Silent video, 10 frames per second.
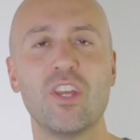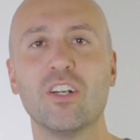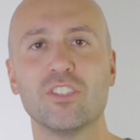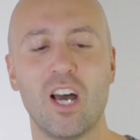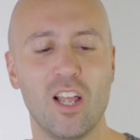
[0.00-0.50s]

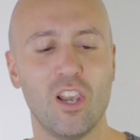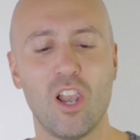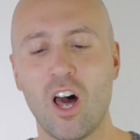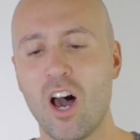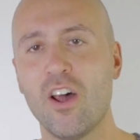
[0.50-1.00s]
There's a
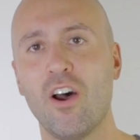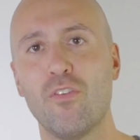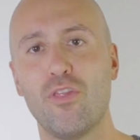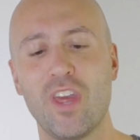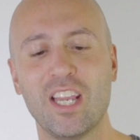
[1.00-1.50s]
lot
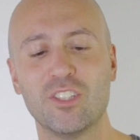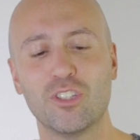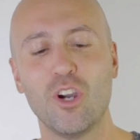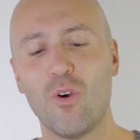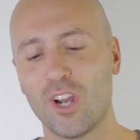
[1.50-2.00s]
of
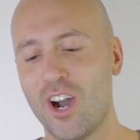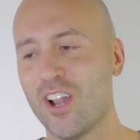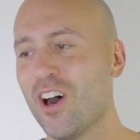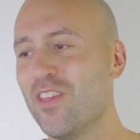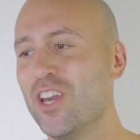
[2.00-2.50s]
things going
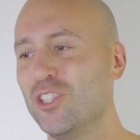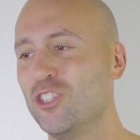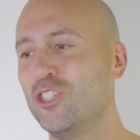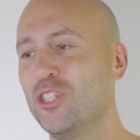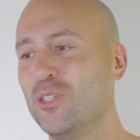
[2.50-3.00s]
on this
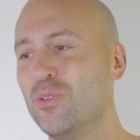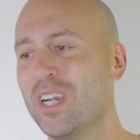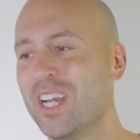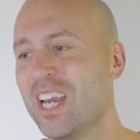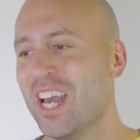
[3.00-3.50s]

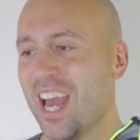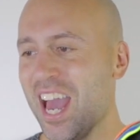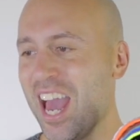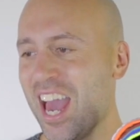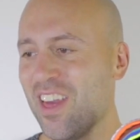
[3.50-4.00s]
shoe.
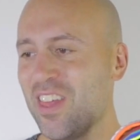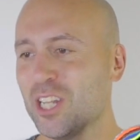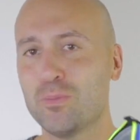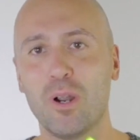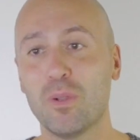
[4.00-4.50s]
And that
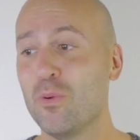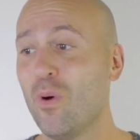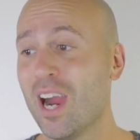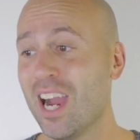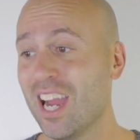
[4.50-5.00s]
is probably
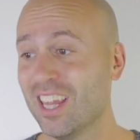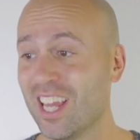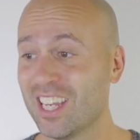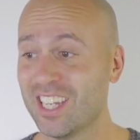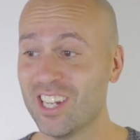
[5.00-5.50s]
why I
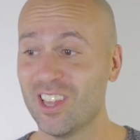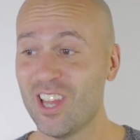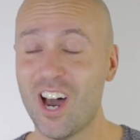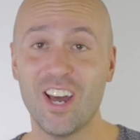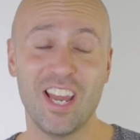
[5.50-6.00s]
like it a
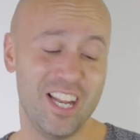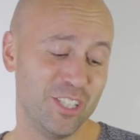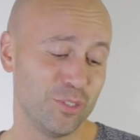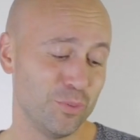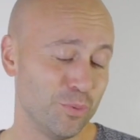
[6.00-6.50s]
lot. It
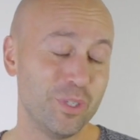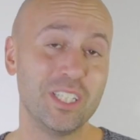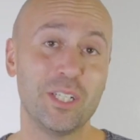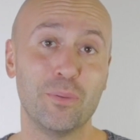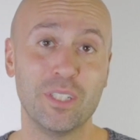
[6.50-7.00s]
is
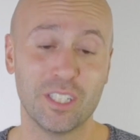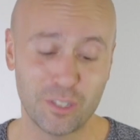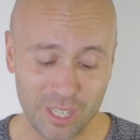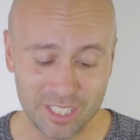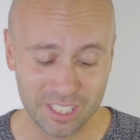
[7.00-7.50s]
really, really
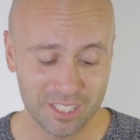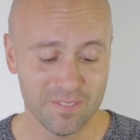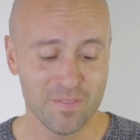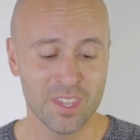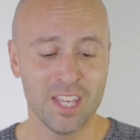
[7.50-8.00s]
crazy.
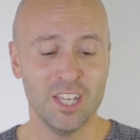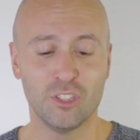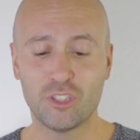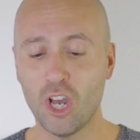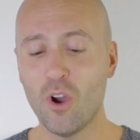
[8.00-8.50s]

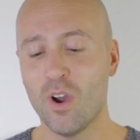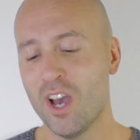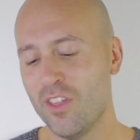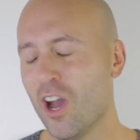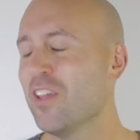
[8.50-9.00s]

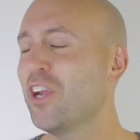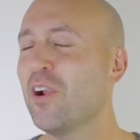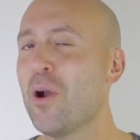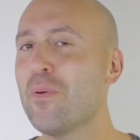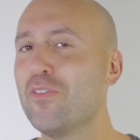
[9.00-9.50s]
So, the
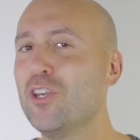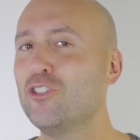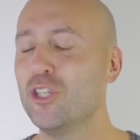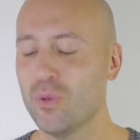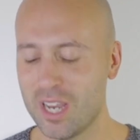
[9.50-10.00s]
entire upper of this
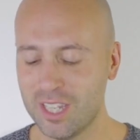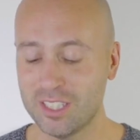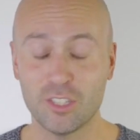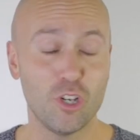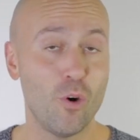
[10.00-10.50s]
shoe
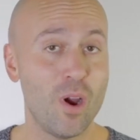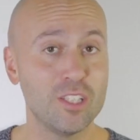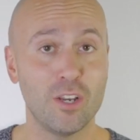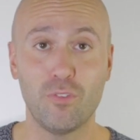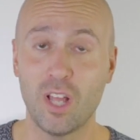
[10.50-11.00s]
is, as
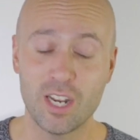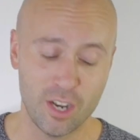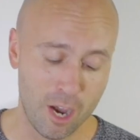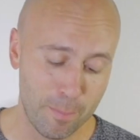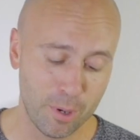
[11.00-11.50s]
always, a
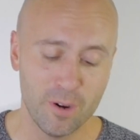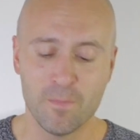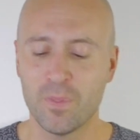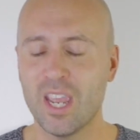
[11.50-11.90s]
Flyknit upper.